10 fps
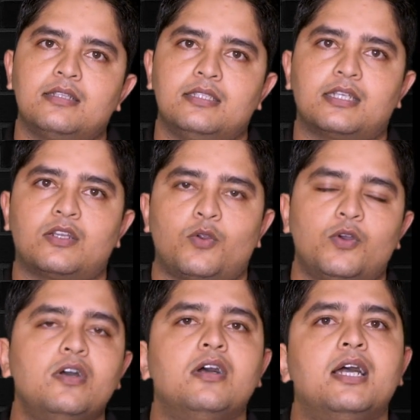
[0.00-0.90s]
the
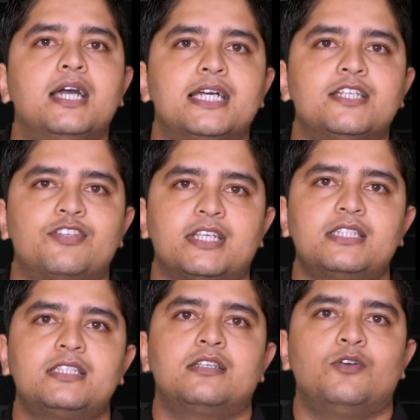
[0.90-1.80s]
crow
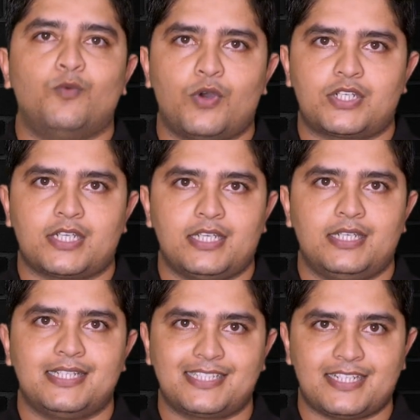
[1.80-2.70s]
drinks water,
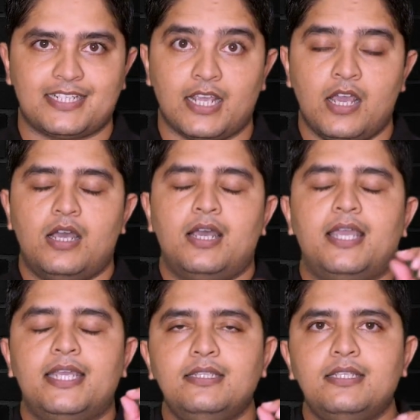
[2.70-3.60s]
isn't it?
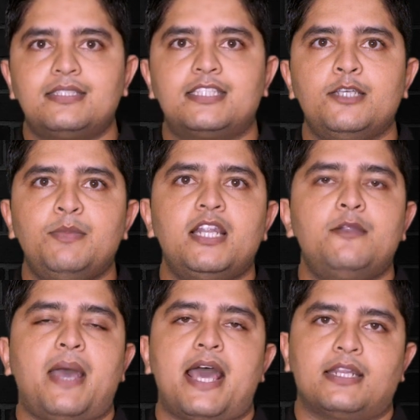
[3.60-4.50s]
In the similar
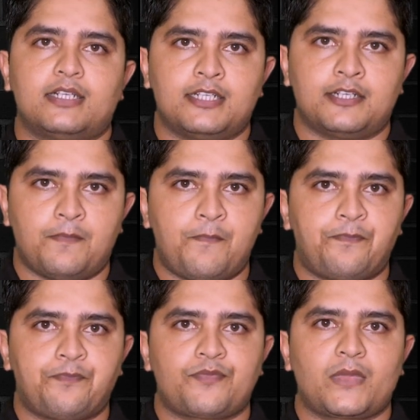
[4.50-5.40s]
manner.
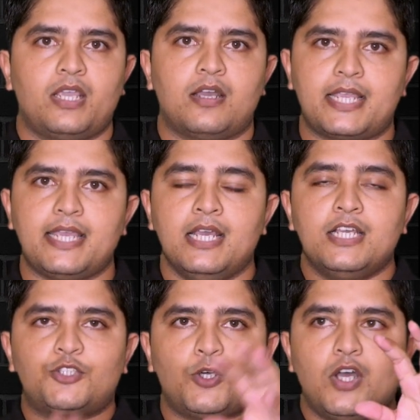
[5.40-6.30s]
Okay,
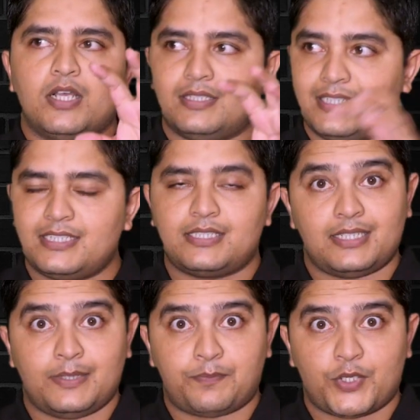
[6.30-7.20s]
so this
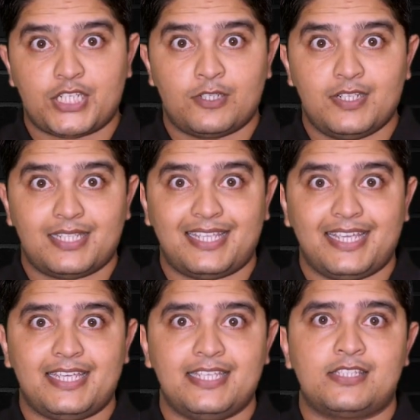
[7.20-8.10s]
particular
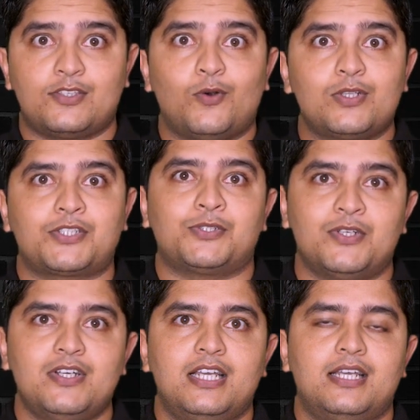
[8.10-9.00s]
thing is
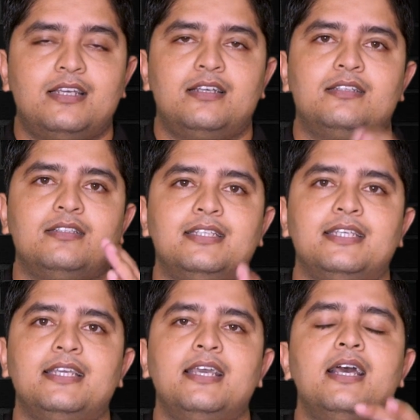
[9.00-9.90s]
also
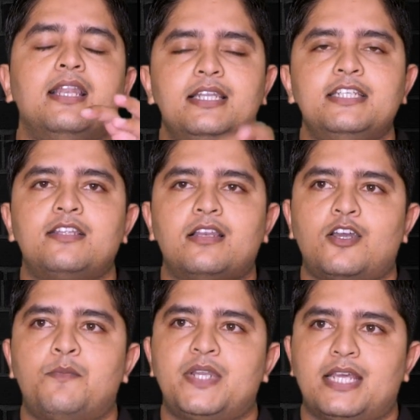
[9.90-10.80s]
the literal
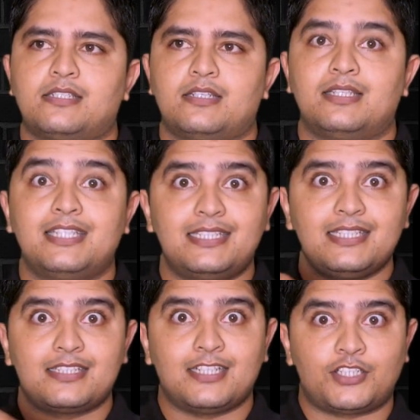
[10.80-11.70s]
comprehension. This
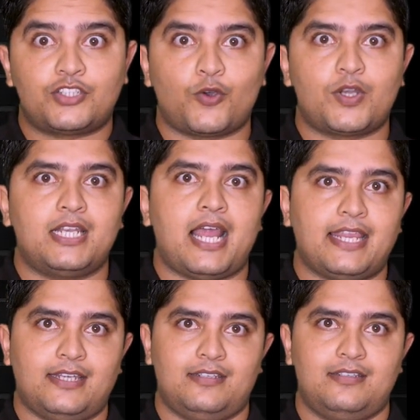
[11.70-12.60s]
is the
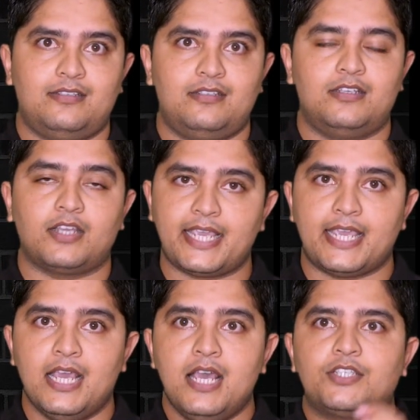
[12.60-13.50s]
storyline.
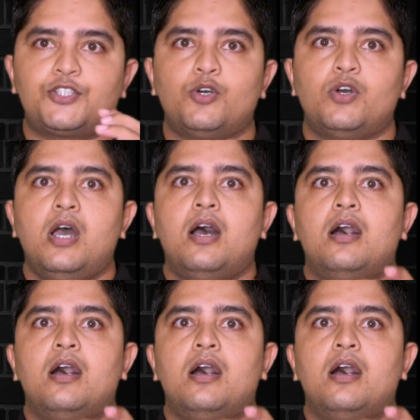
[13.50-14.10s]
Okay, so